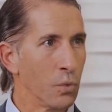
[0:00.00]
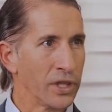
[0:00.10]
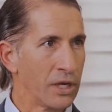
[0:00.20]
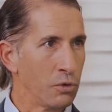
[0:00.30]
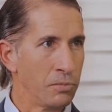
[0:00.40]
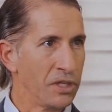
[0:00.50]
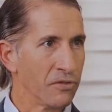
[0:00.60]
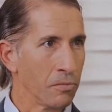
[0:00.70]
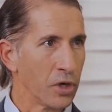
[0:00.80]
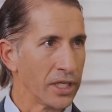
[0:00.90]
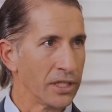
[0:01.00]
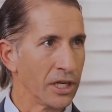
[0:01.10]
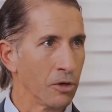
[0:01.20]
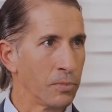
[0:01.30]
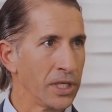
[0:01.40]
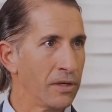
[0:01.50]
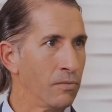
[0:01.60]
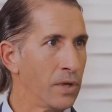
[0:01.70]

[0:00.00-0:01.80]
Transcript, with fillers: what they would be for brachytherapy and,